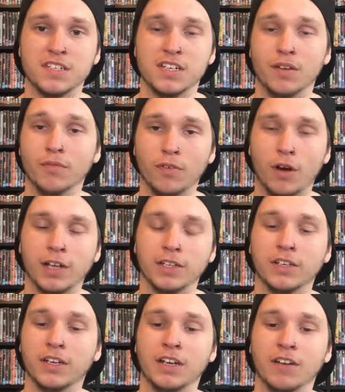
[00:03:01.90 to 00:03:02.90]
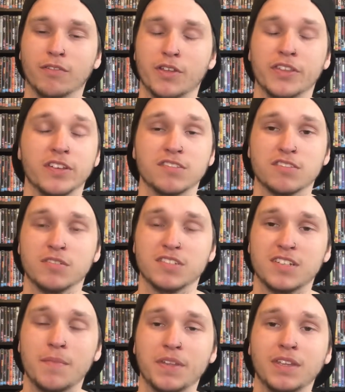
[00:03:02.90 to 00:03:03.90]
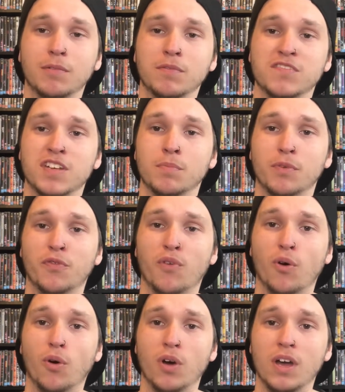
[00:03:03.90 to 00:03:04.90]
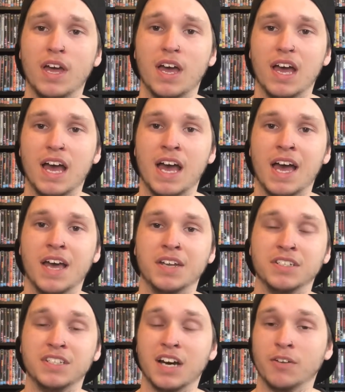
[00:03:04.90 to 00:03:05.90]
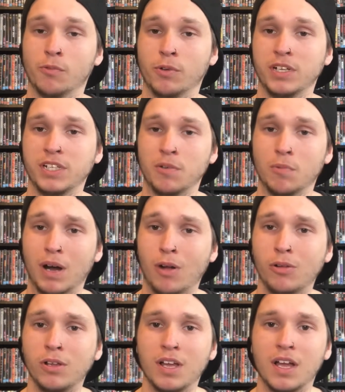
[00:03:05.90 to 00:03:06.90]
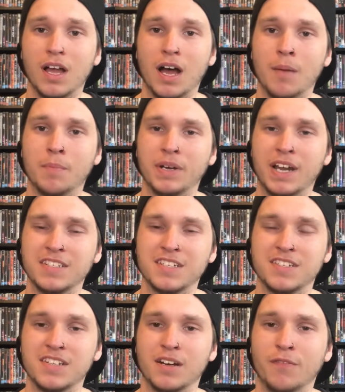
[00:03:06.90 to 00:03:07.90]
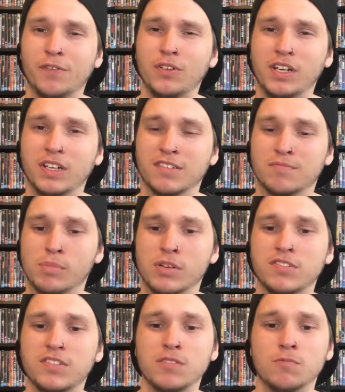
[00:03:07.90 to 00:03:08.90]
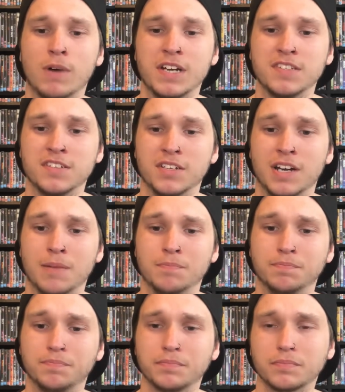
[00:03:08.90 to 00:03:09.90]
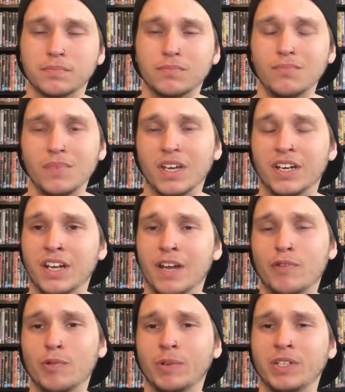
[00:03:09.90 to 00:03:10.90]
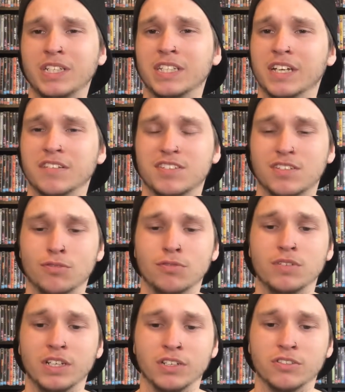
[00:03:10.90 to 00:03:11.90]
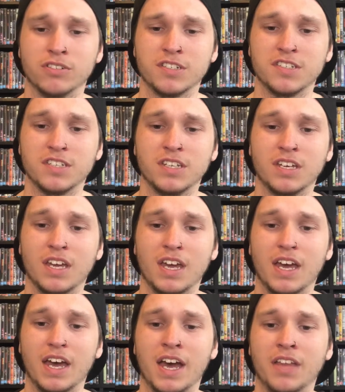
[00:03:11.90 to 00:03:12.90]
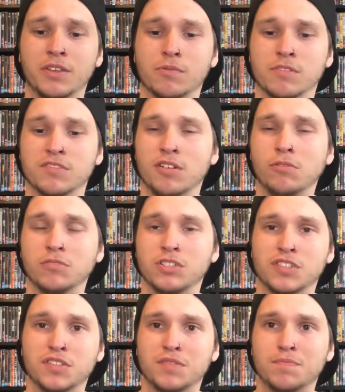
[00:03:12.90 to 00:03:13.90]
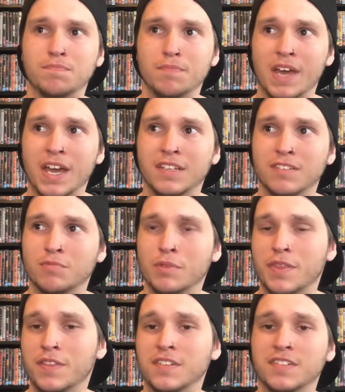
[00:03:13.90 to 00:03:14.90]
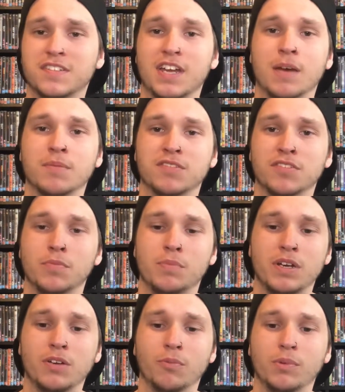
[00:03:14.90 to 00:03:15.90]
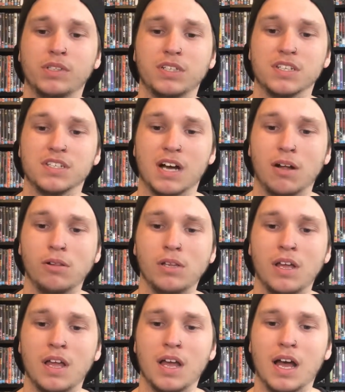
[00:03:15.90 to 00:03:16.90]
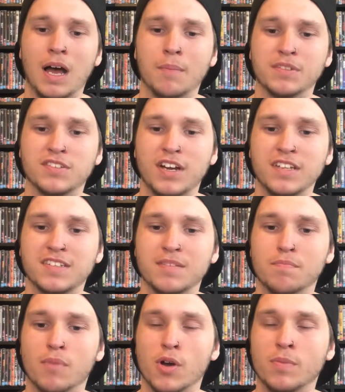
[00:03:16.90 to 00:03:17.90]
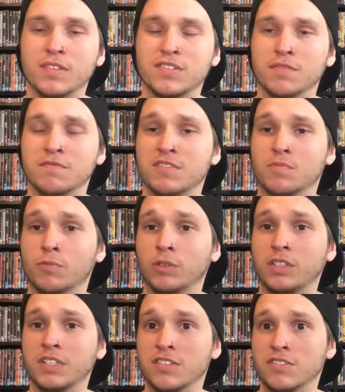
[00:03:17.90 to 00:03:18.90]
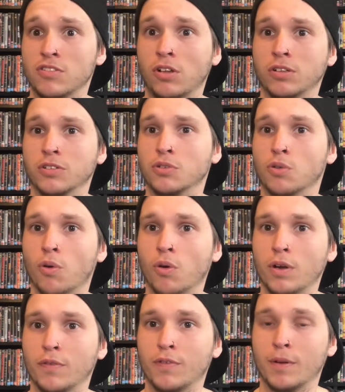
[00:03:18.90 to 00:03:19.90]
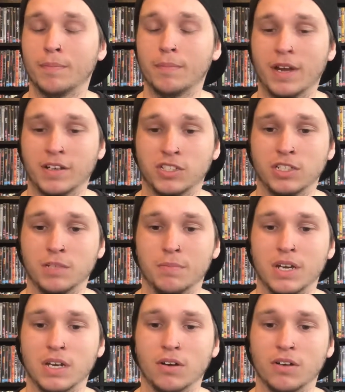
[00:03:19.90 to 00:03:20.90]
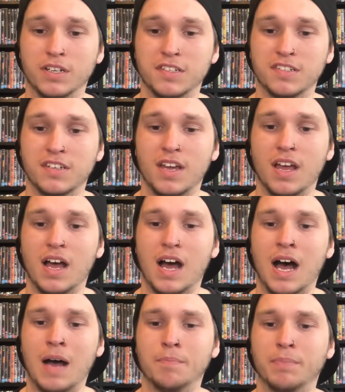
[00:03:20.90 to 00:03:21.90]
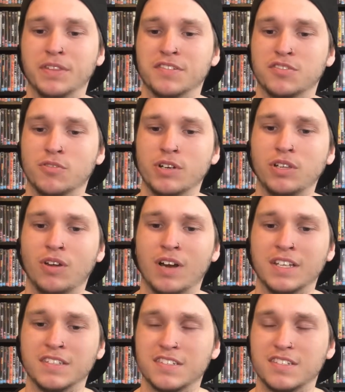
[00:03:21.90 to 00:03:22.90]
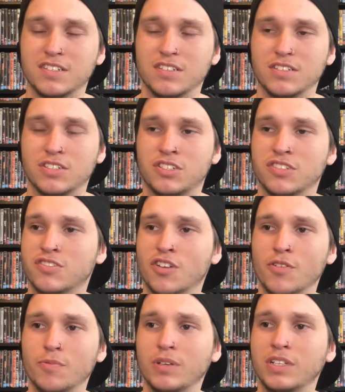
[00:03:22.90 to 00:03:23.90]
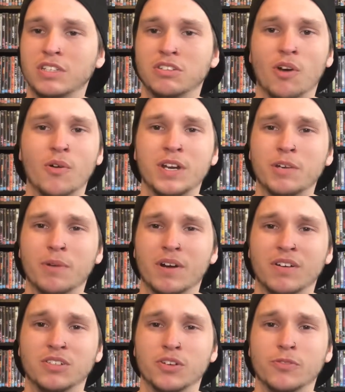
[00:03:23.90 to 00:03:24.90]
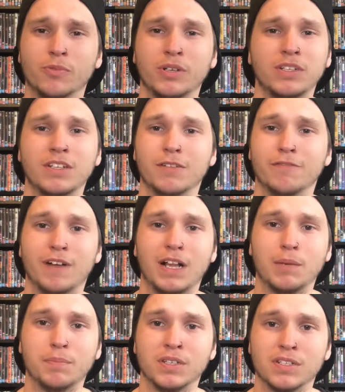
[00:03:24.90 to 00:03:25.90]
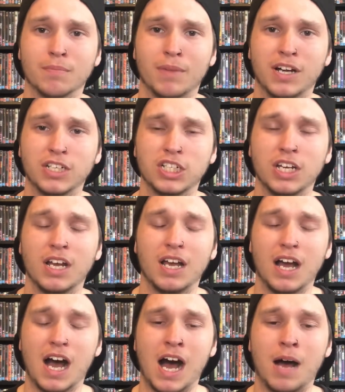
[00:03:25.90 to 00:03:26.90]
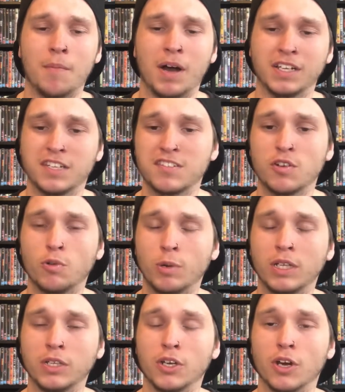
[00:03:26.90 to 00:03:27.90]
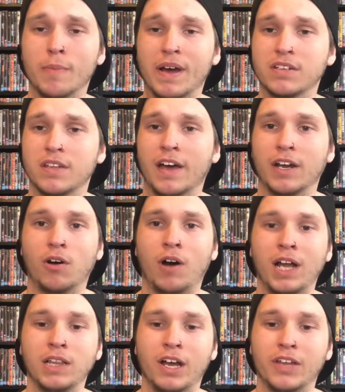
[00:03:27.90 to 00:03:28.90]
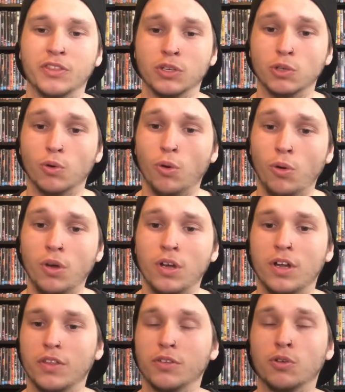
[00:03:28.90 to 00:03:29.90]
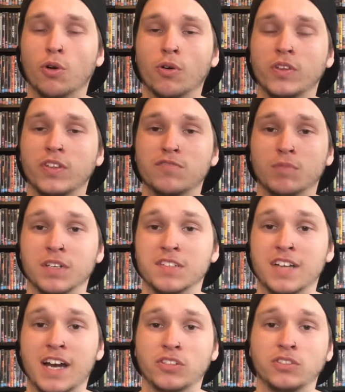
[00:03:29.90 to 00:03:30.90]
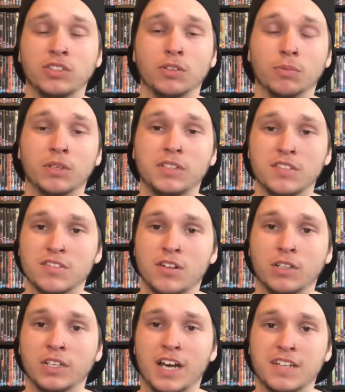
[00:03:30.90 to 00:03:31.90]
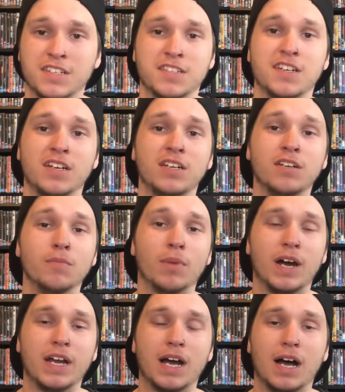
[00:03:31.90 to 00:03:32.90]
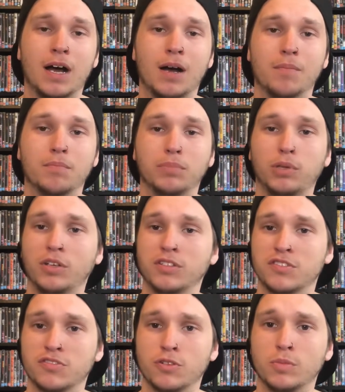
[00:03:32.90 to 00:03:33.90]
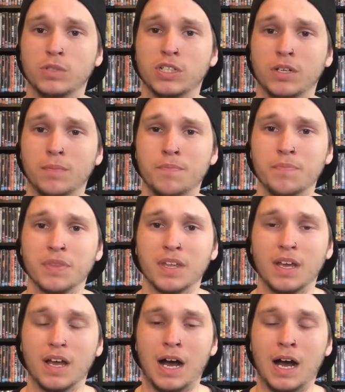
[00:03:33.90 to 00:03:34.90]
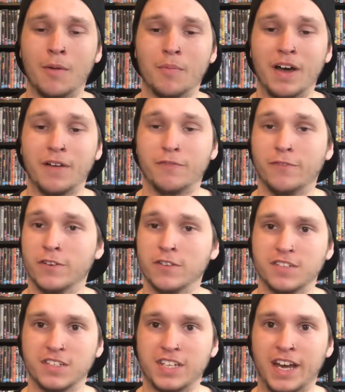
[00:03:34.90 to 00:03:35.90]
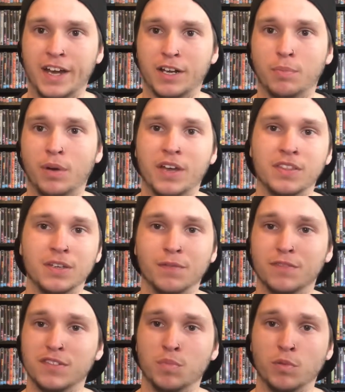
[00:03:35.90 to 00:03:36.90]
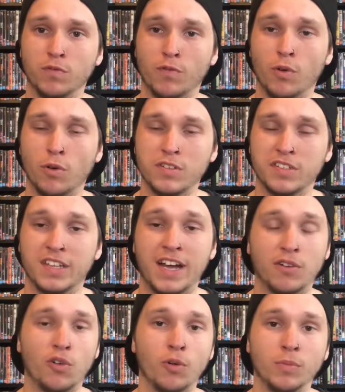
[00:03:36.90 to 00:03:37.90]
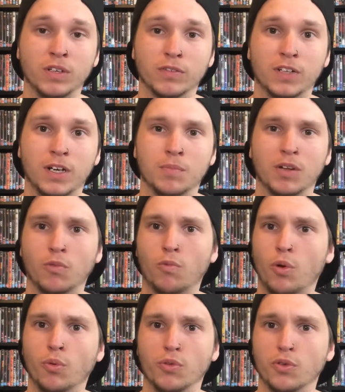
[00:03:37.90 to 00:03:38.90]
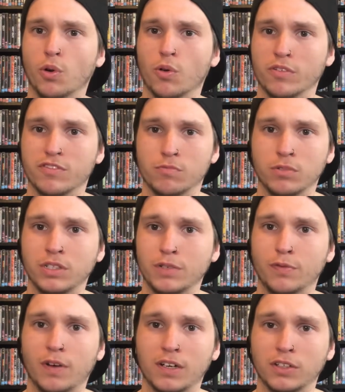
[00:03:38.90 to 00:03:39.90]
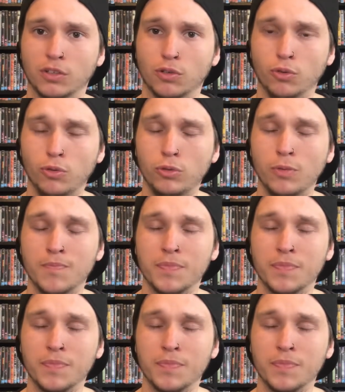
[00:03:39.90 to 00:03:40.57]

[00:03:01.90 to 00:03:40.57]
and violent and everything. So it's something that we've seen before and done really well. But as I said, I feel like it's mostly wasted. It never really gets too interesting, and the result just ends with this episode being really dull. Besides some moments of some really solid gore, if I'm actually being honest. But the storylines just don't really go anywhere and don't really develop into much. I guess I'll quickly go back to that highlight, the gore. The gore in this one is actually really solid. As I said in my plot description, that first attack by the invisible force, that caught me off guard. I'm like, whoa, the gore is really fucking cool.